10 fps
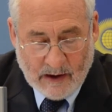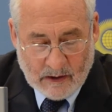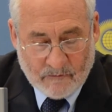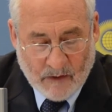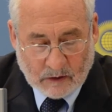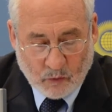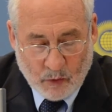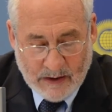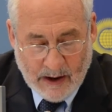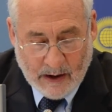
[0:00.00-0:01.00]
in effect
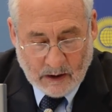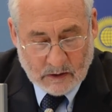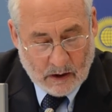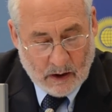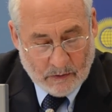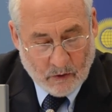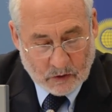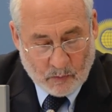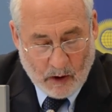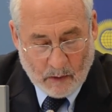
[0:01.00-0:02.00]
reneged on
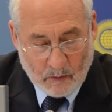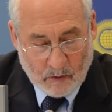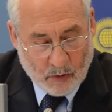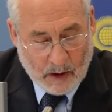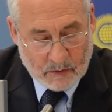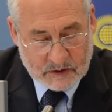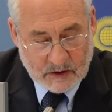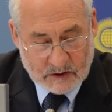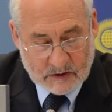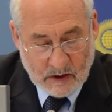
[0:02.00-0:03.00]
those
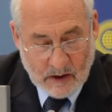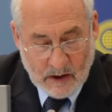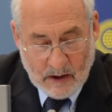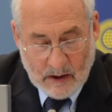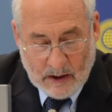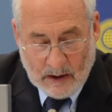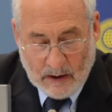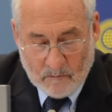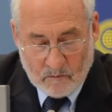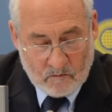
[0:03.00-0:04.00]
promises.
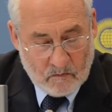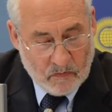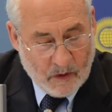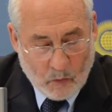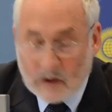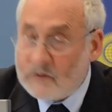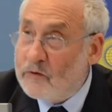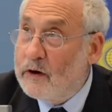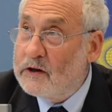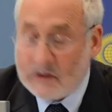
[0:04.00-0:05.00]
There was,
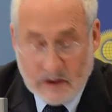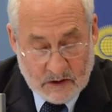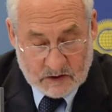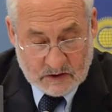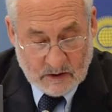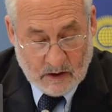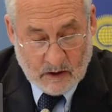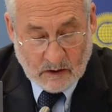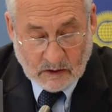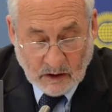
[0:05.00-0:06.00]
for instance,
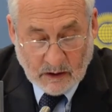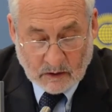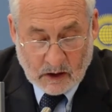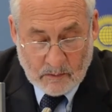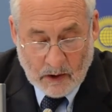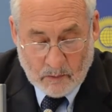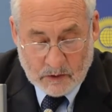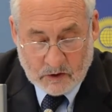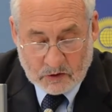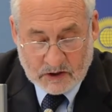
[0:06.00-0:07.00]
little
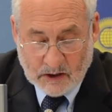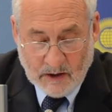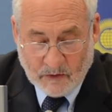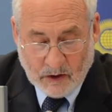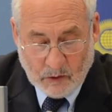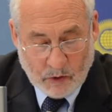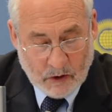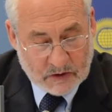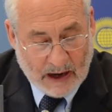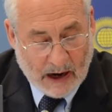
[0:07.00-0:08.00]
commitment to significantly
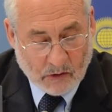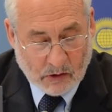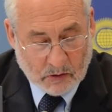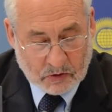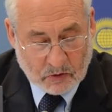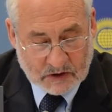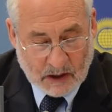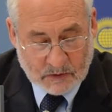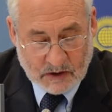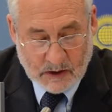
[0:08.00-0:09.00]
reduce agricultural
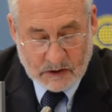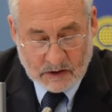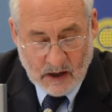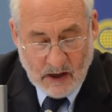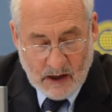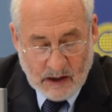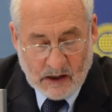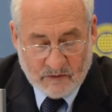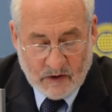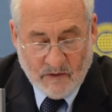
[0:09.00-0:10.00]
subsidies and
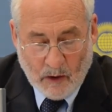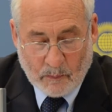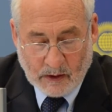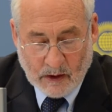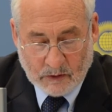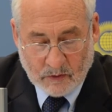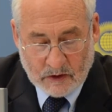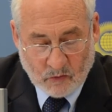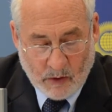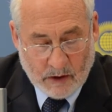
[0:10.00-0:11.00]
give developing
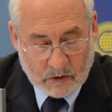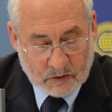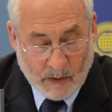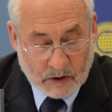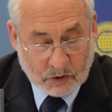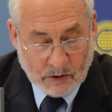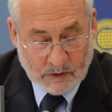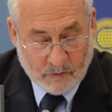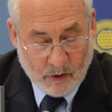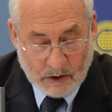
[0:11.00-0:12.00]
countries greater special and
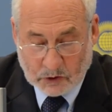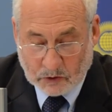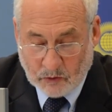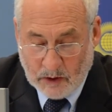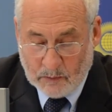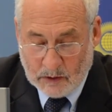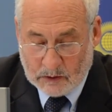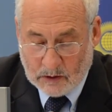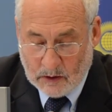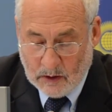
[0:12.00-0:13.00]
differential treatment.